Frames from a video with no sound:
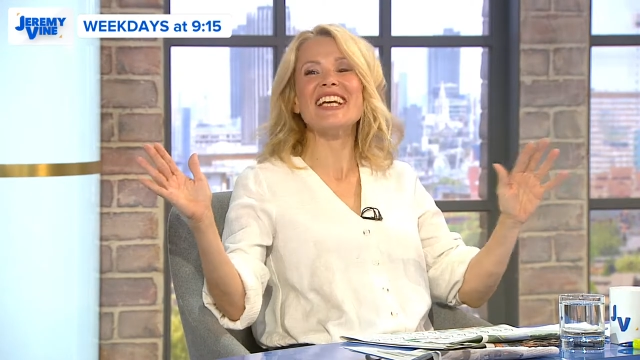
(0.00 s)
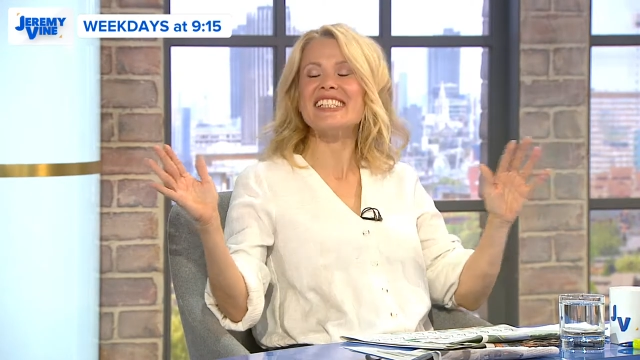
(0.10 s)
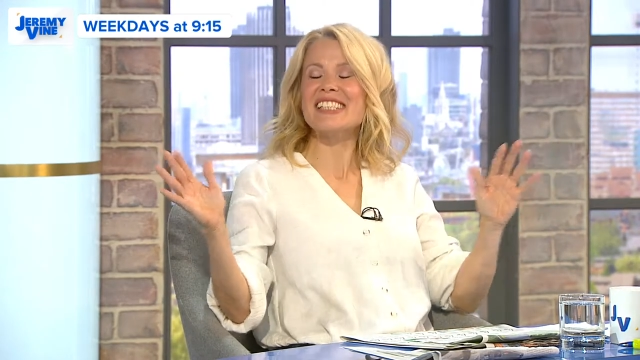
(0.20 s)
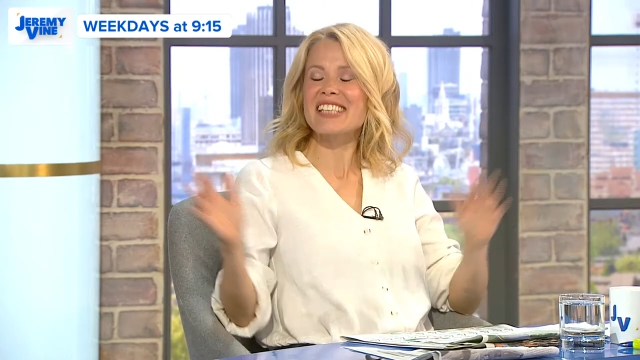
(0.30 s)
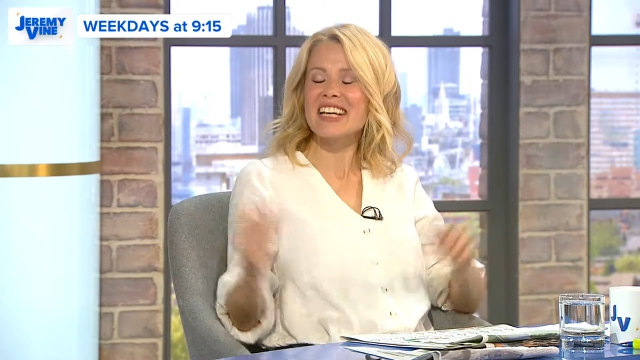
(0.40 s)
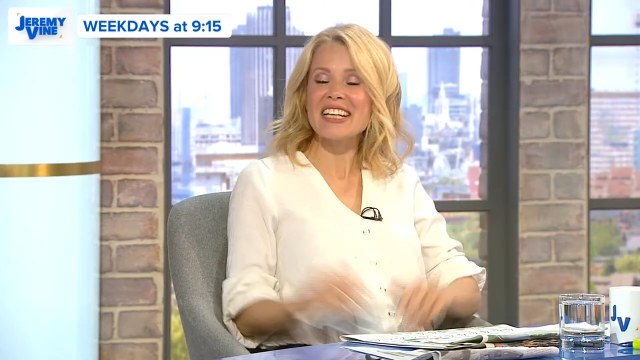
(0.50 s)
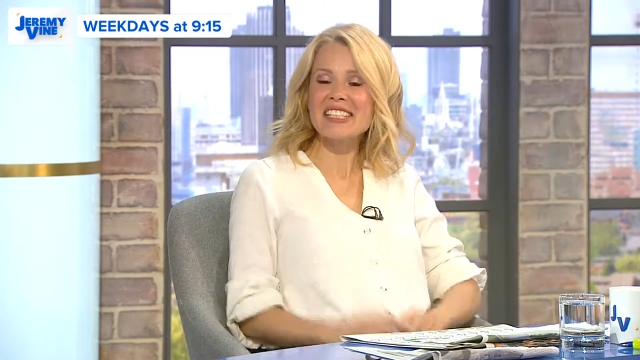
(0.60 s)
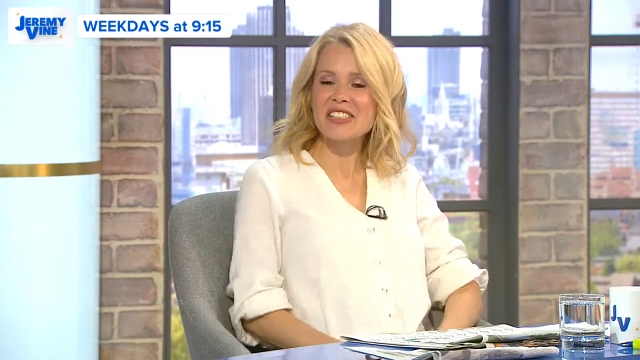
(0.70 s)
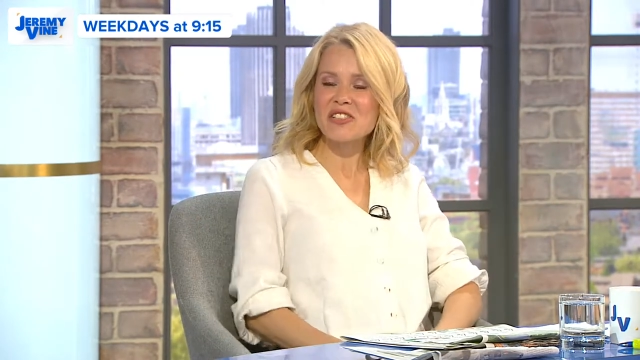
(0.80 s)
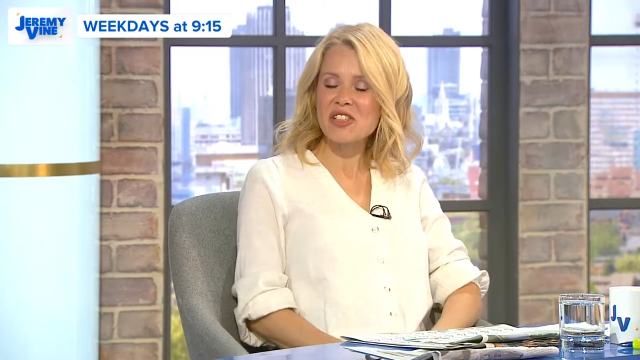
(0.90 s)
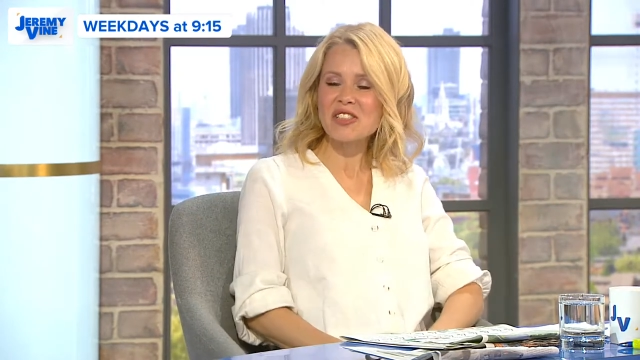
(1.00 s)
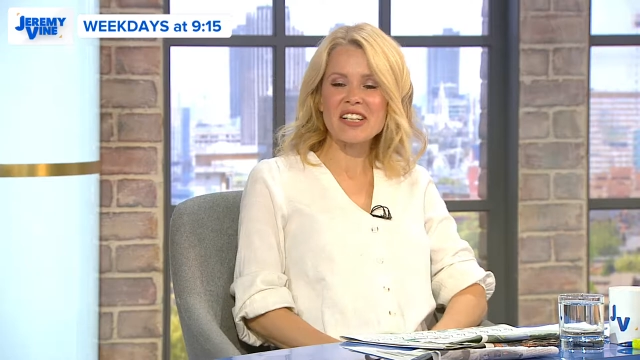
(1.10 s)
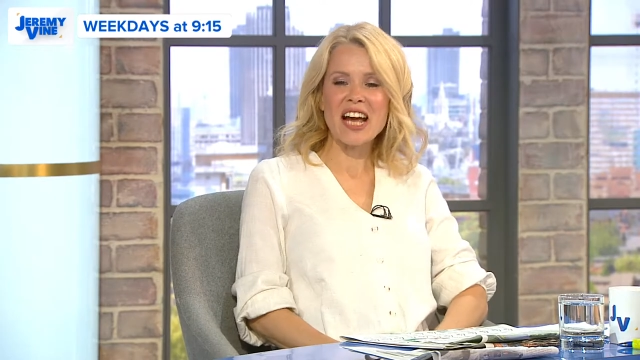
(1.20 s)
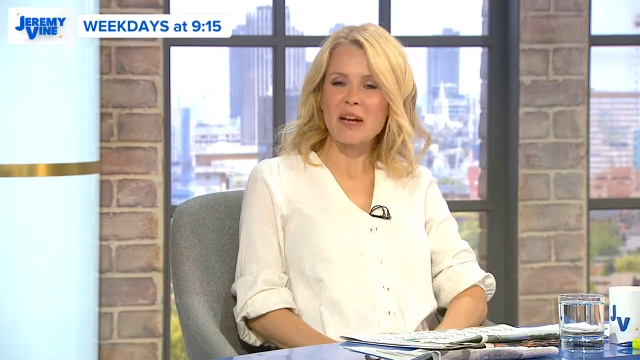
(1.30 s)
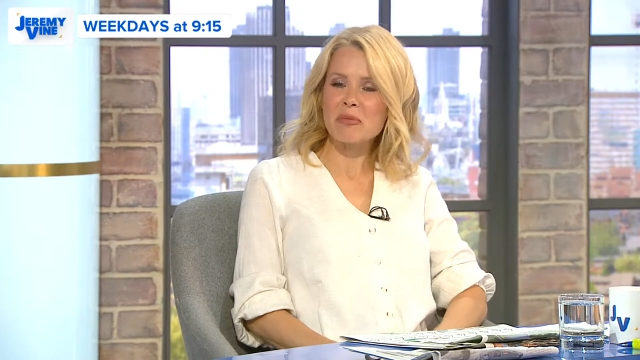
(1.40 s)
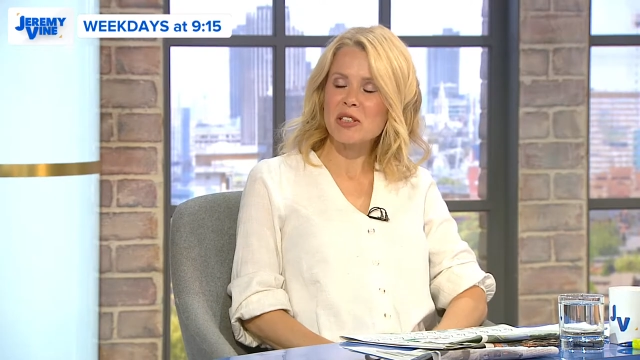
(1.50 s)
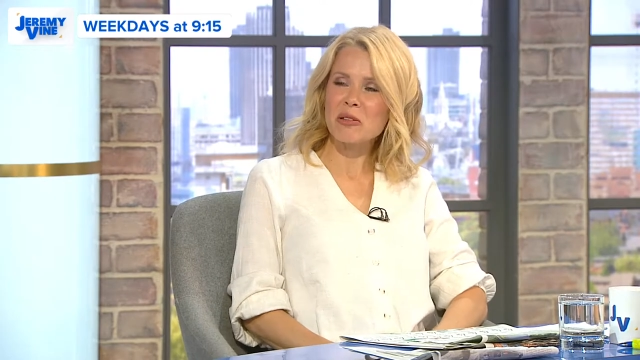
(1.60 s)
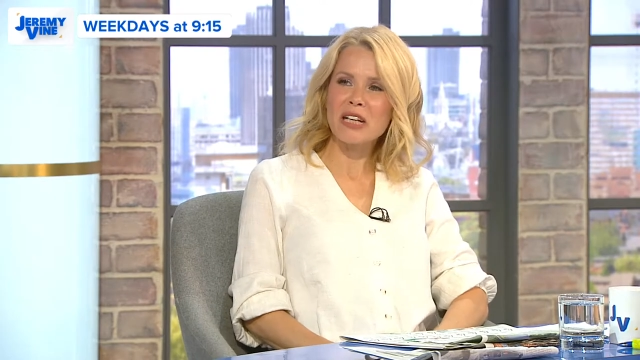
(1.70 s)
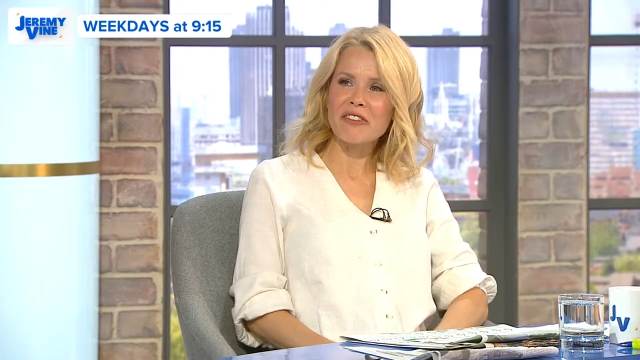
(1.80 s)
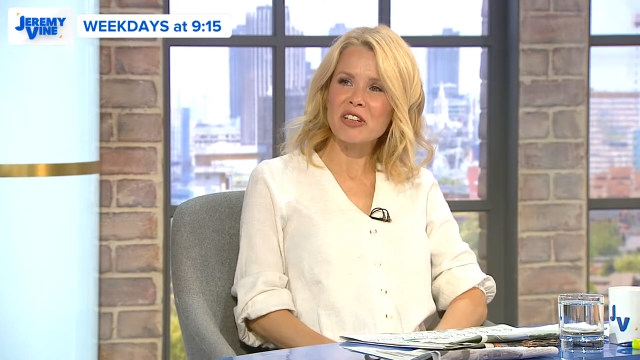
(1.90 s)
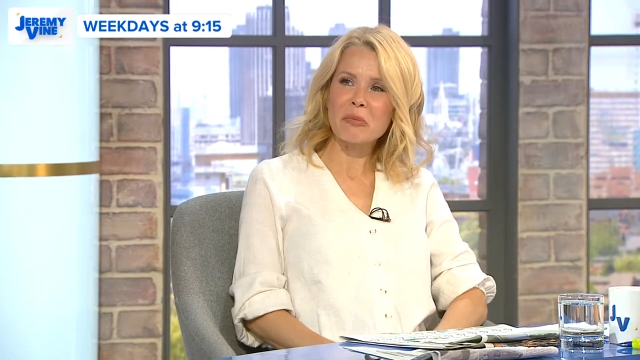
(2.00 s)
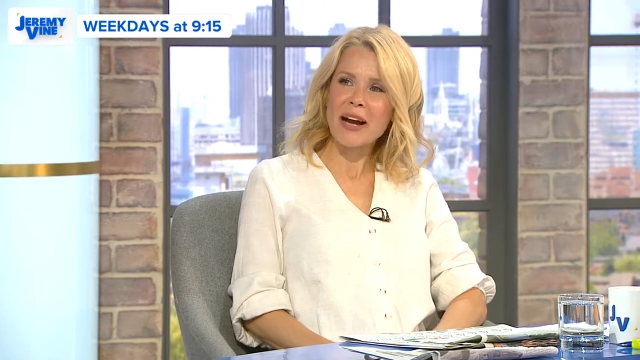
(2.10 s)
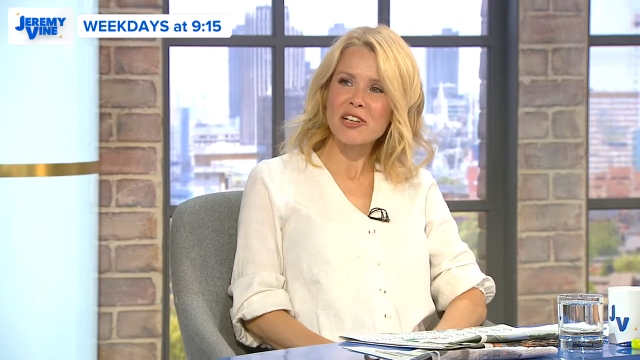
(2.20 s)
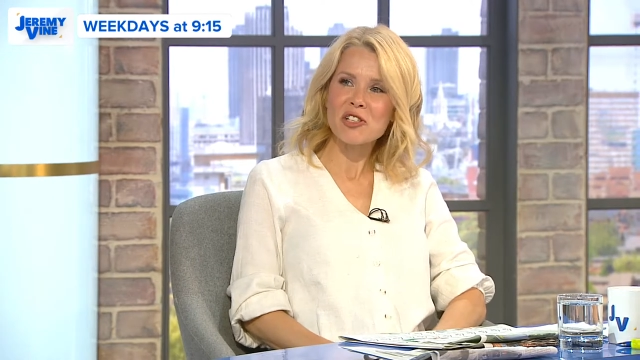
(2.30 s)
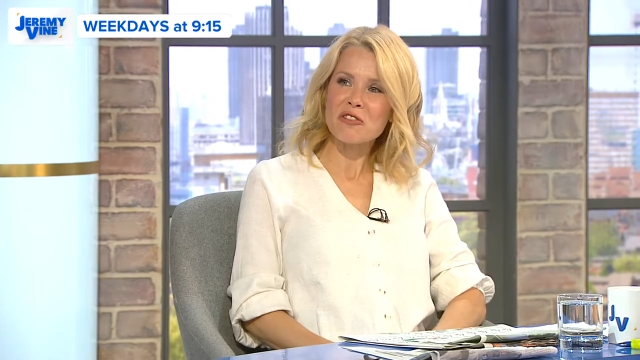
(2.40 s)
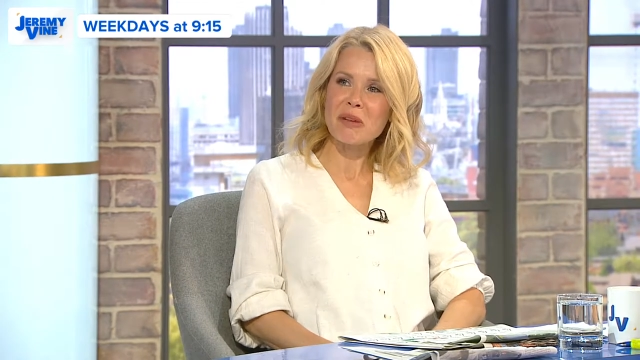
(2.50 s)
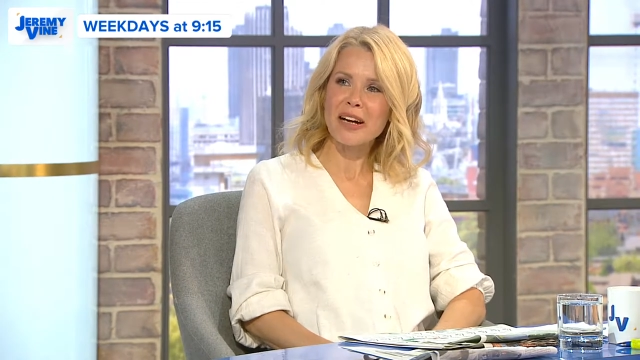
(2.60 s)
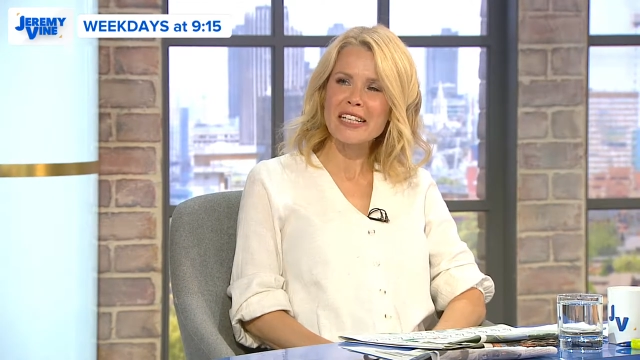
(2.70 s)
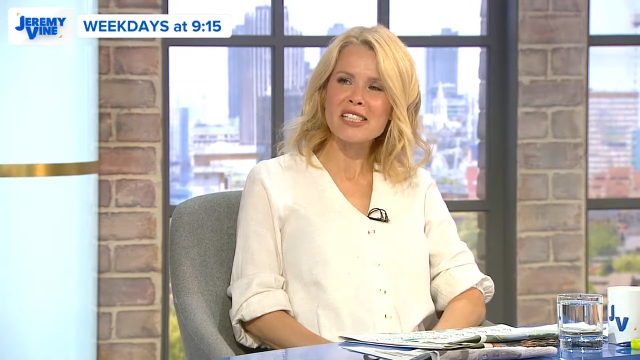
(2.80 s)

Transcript: it's just an absolute love and a passion of mine.